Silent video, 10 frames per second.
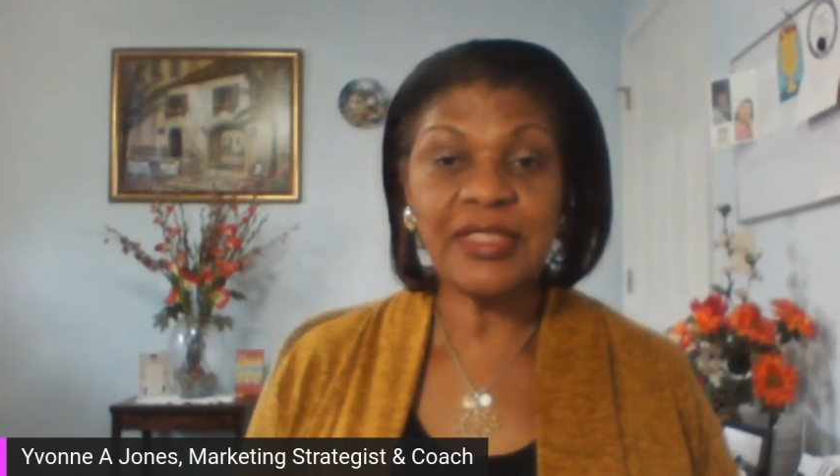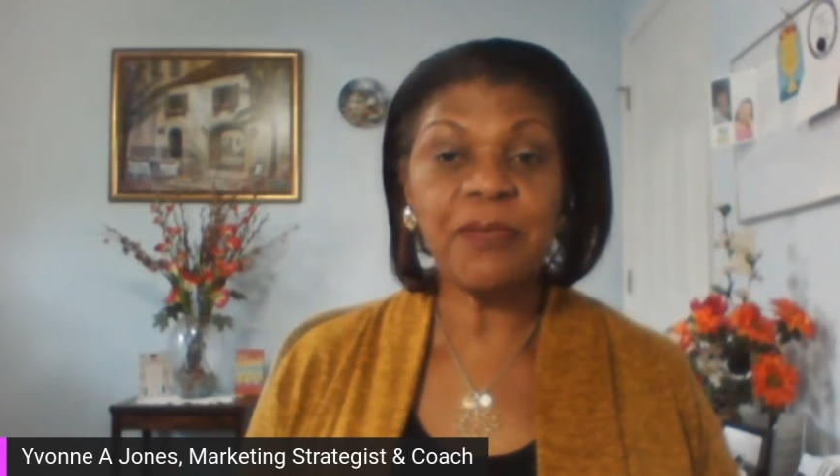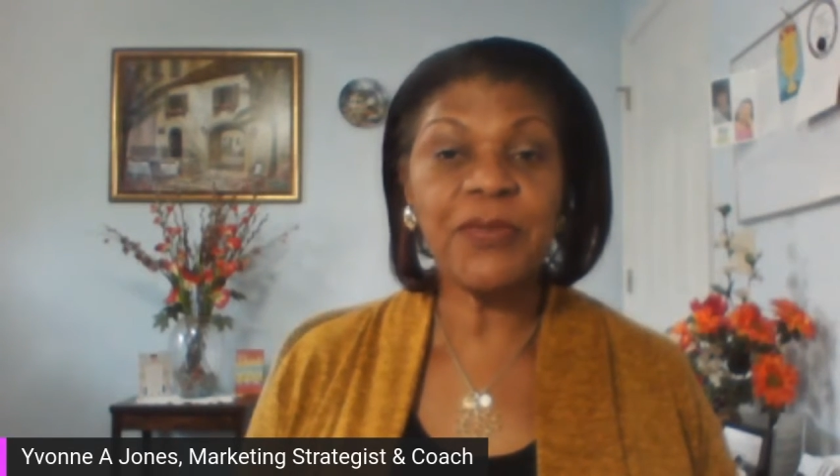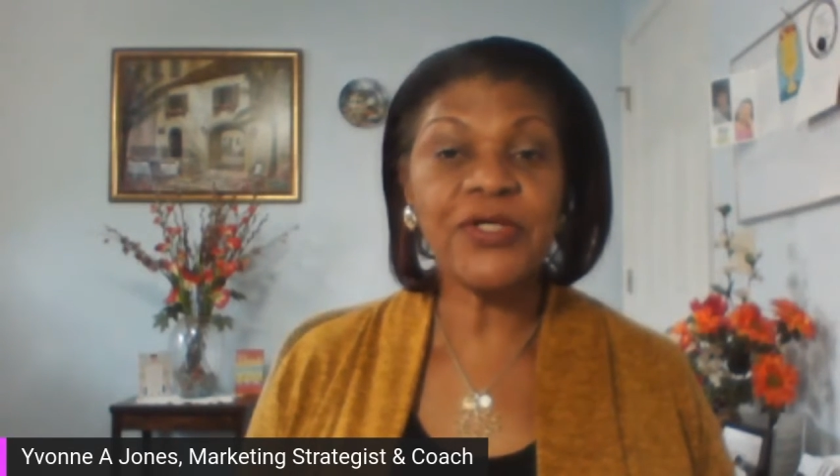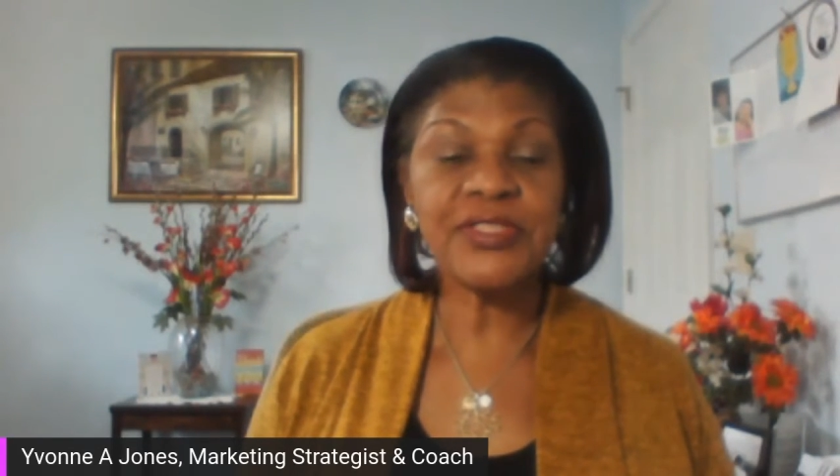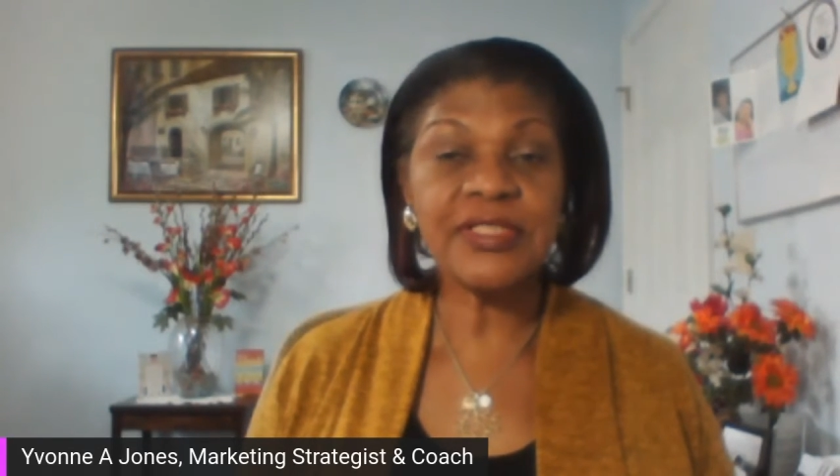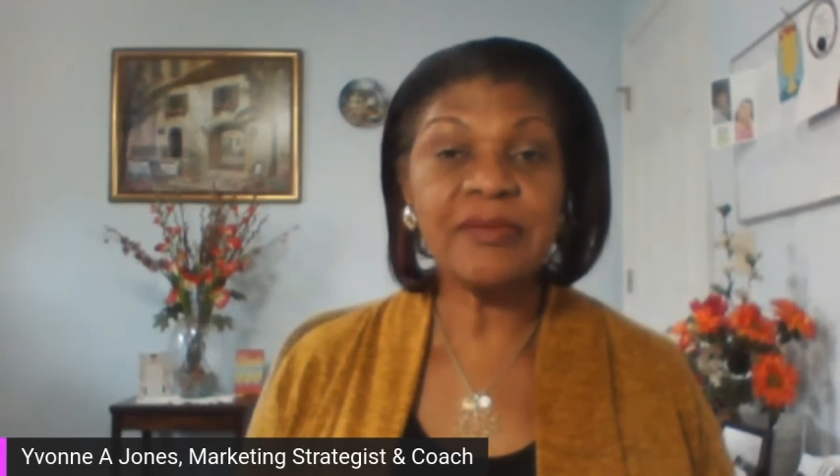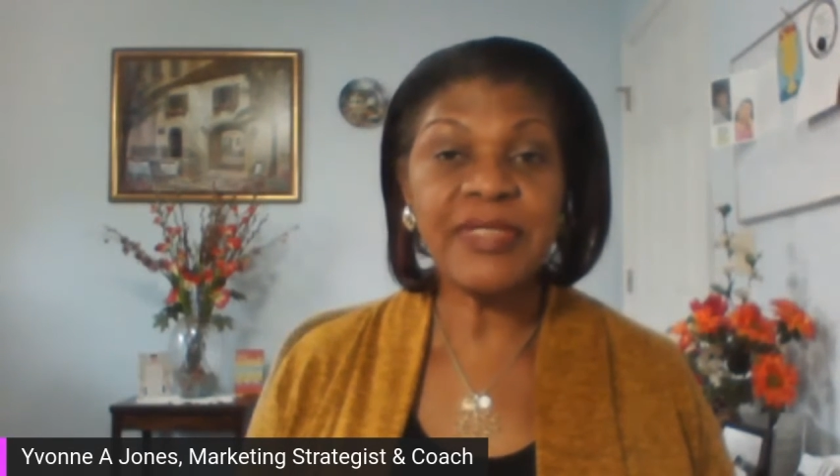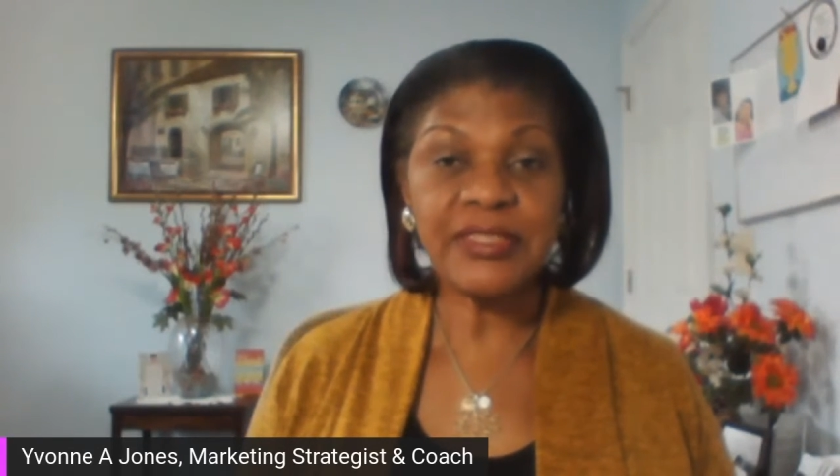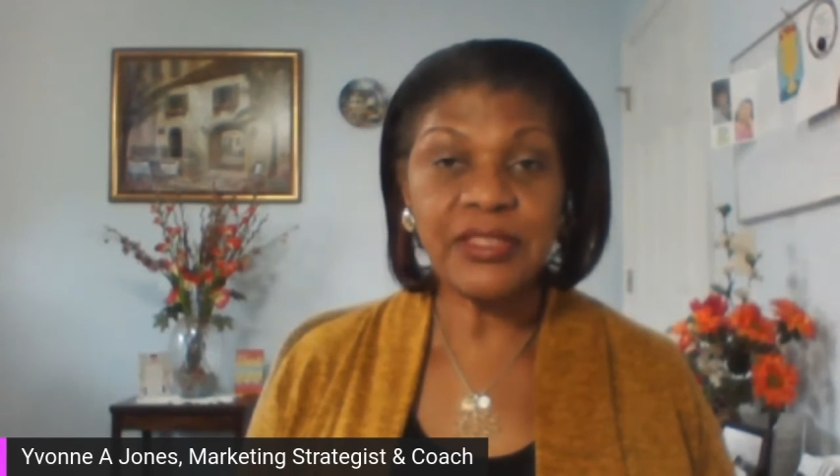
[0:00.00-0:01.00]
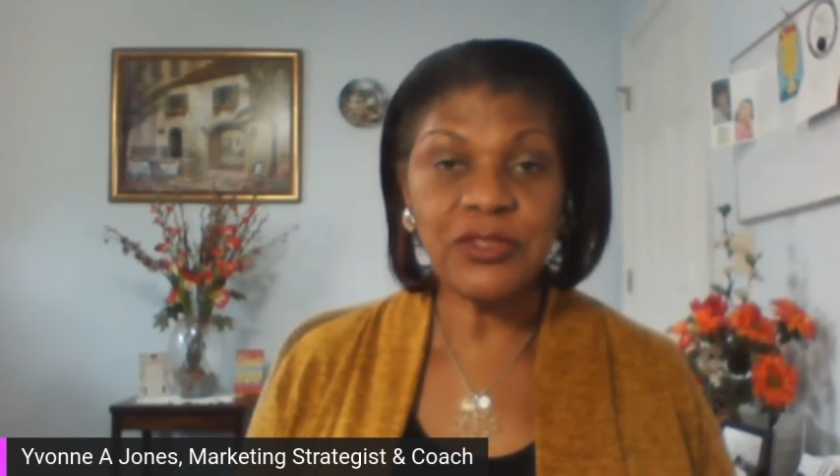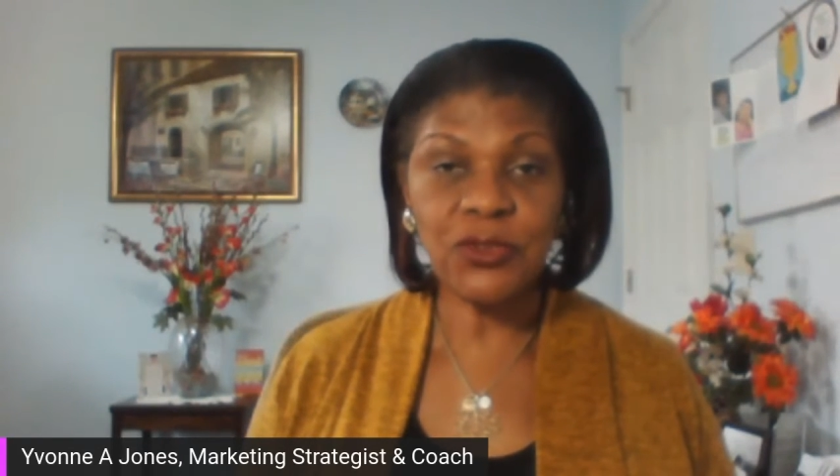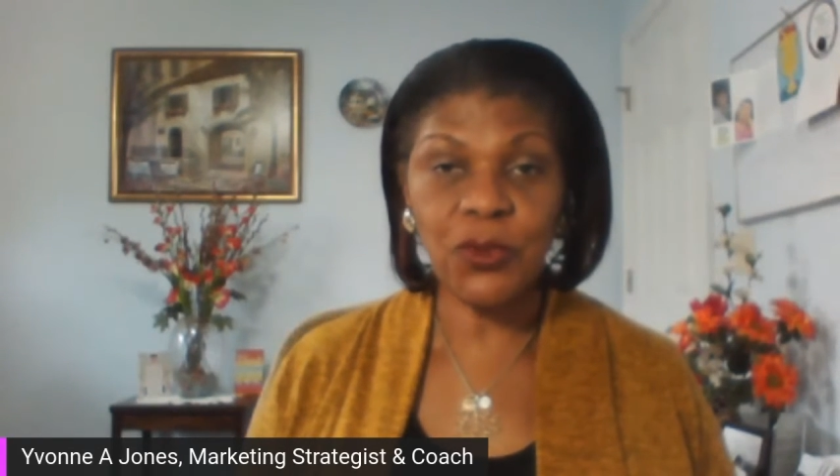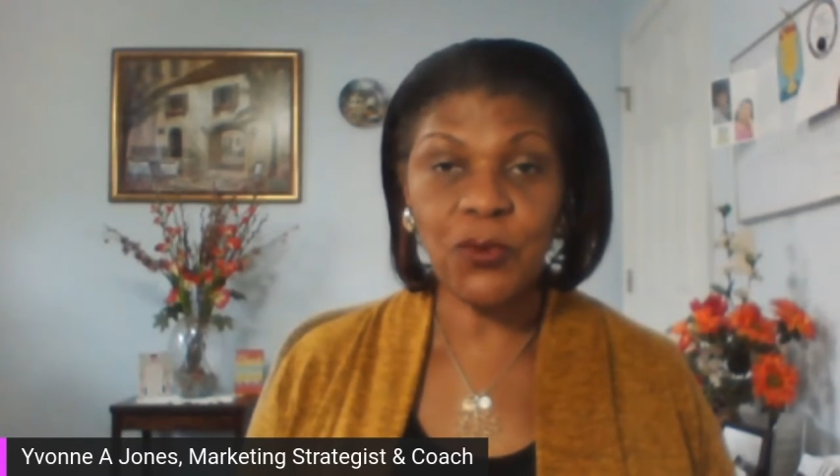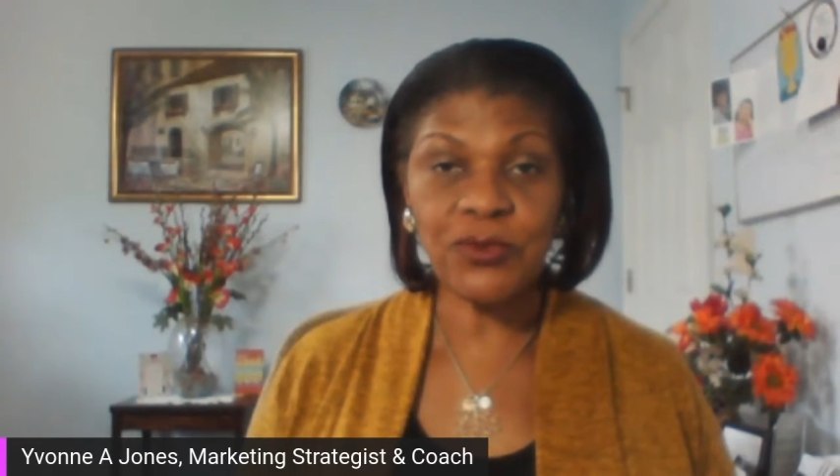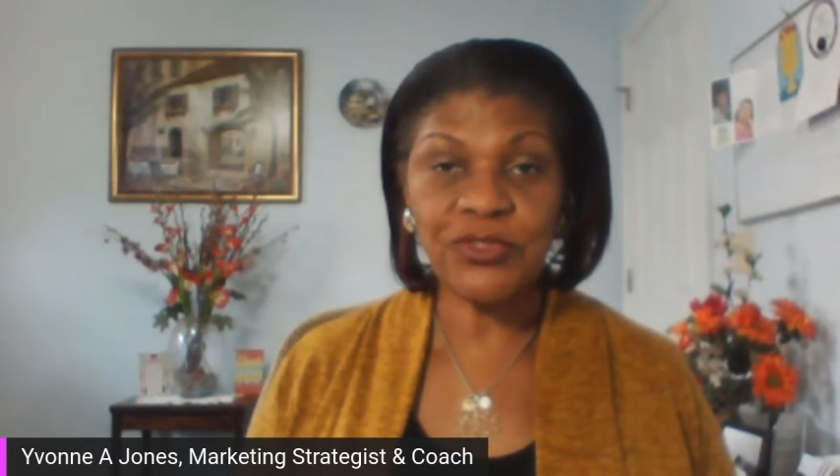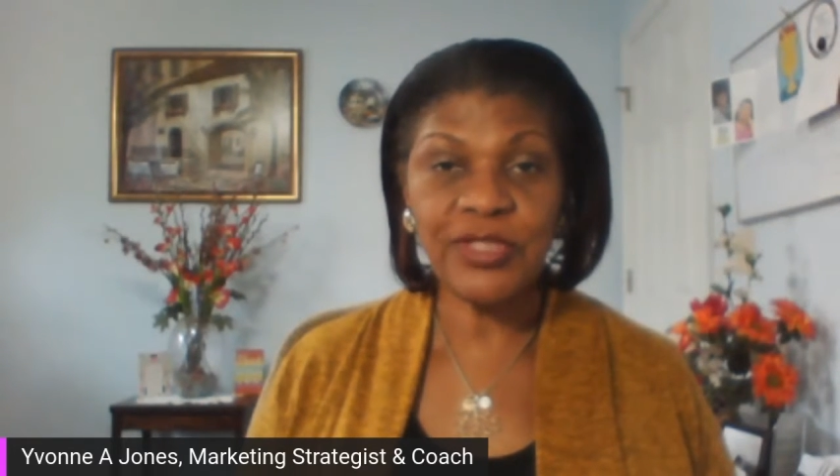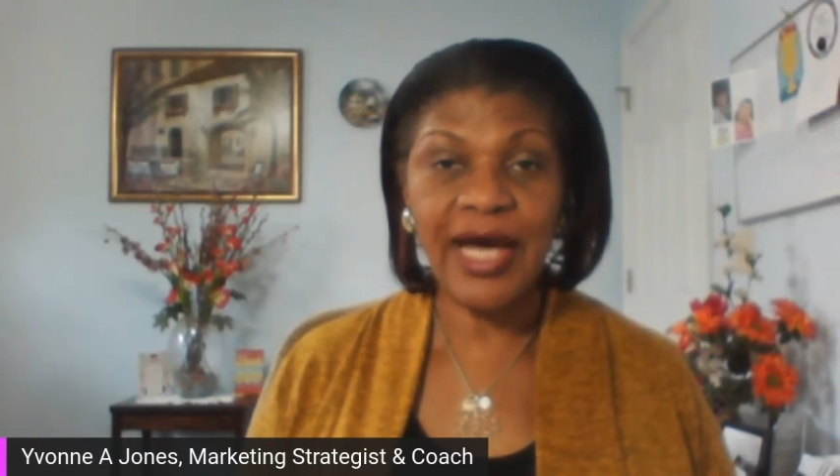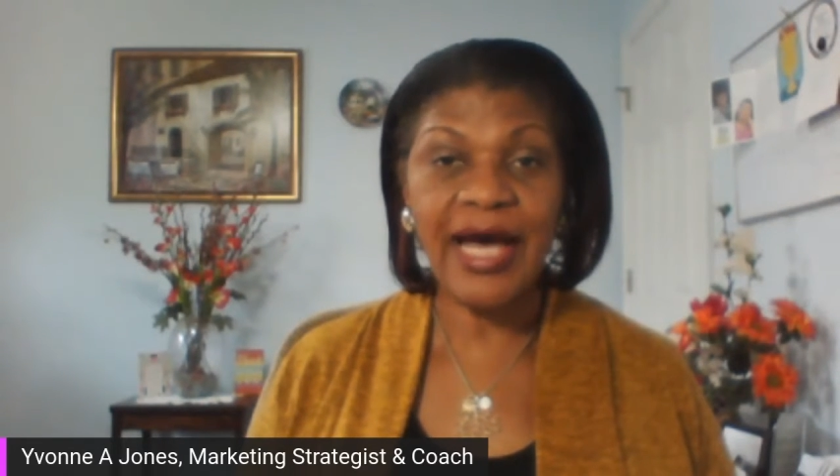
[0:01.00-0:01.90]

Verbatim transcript: and personal business coach.